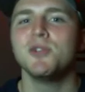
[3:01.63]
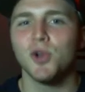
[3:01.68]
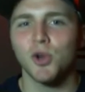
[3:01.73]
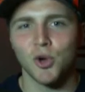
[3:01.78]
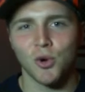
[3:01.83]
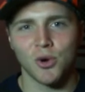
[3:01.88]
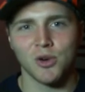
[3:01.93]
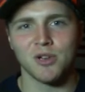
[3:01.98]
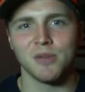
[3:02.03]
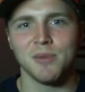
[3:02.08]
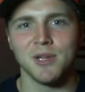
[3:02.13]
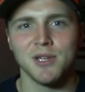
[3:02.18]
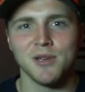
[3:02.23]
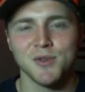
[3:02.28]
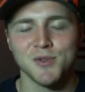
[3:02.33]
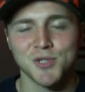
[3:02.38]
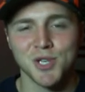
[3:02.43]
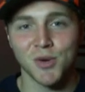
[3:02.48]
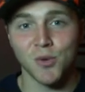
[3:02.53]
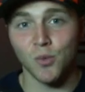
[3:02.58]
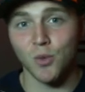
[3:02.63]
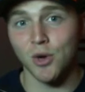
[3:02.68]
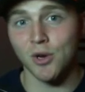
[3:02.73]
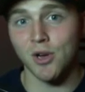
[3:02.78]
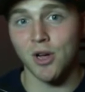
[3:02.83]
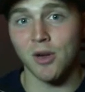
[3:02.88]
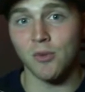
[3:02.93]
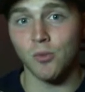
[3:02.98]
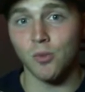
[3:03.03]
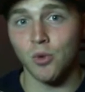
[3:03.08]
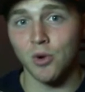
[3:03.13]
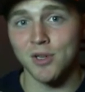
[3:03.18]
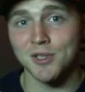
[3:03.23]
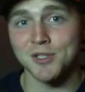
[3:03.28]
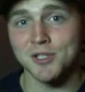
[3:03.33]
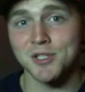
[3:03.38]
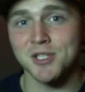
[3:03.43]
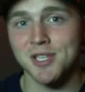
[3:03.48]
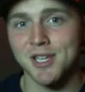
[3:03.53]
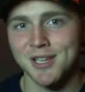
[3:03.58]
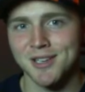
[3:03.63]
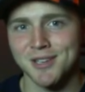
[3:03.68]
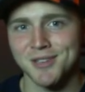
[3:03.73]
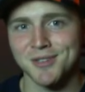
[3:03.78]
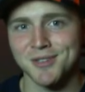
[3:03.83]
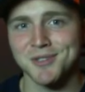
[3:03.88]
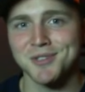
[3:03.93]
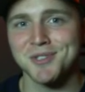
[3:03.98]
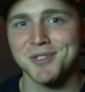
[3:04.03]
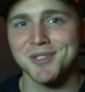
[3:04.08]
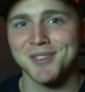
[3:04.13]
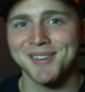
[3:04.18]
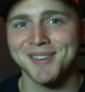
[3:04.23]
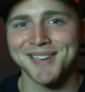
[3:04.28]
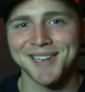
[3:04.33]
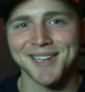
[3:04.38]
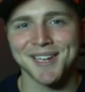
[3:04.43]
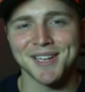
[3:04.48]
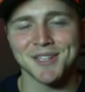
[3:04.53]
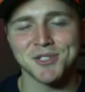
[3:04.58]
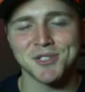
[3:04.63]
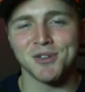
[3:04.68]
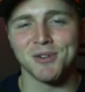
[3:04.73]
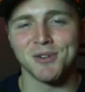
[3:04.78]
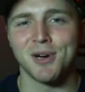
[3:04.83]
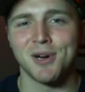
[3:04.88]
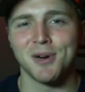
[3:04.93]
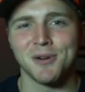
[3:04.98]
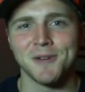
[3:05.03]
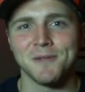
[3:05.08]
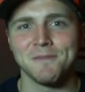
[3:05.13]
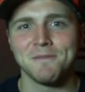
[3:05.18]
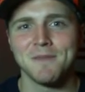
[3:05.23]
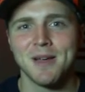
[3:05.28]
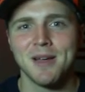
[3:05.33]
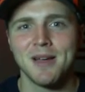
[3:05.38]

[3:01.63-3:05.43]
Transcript: you're going to be using one-on-one skills against your opponent,